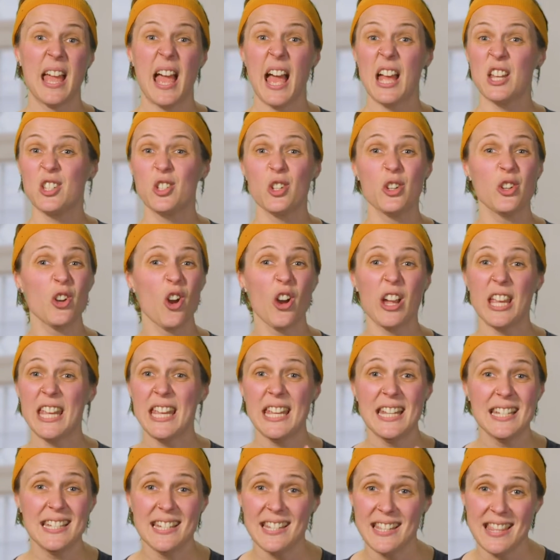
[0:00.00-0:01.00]
and do not
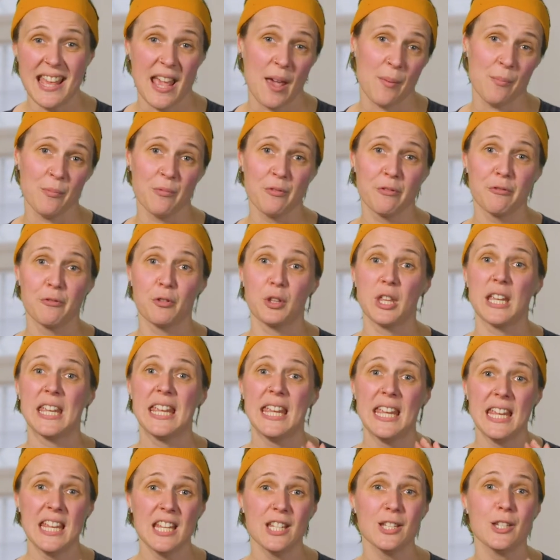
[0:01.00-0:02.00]
hinder them, for the
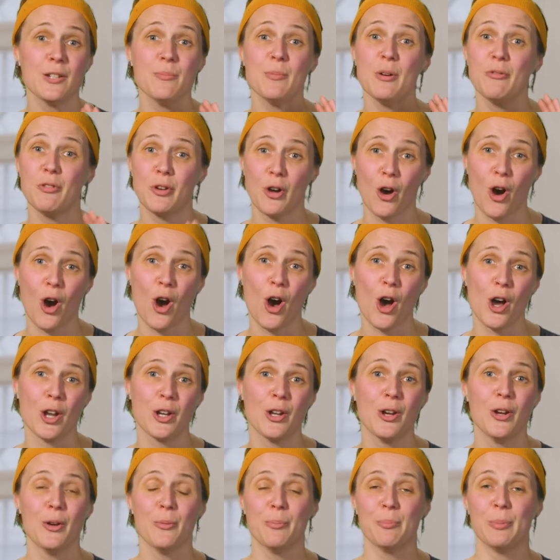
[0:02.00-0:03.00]
kingdom of God
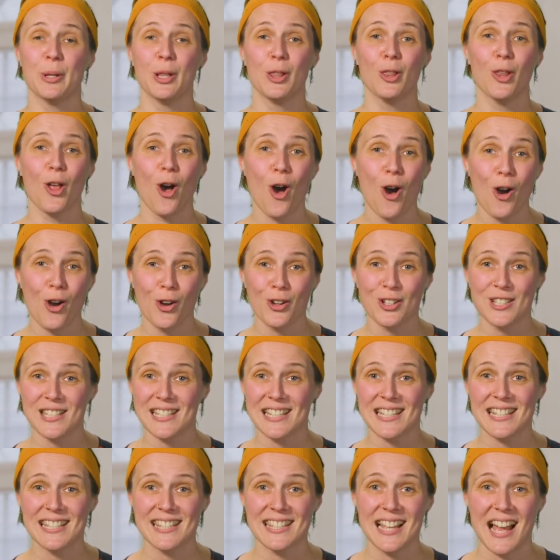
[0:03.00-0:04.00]
belongs
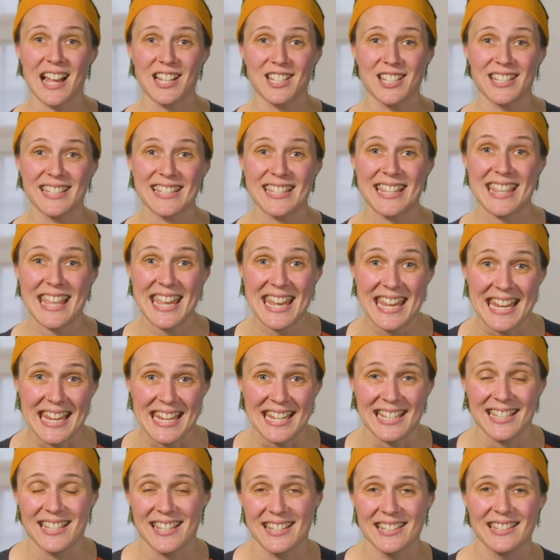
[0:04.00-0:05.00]
to such as
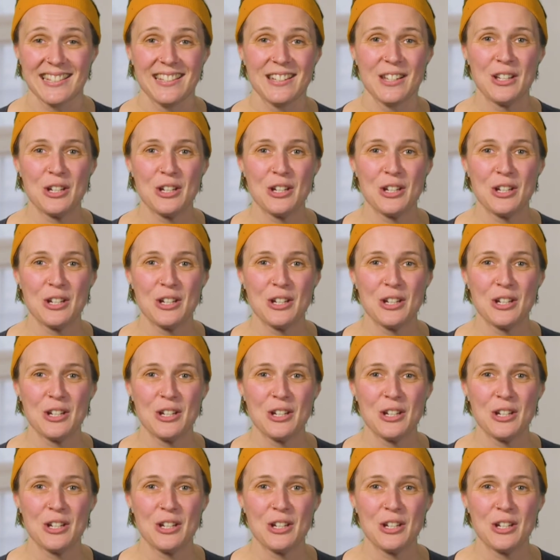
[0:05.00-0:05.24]
these.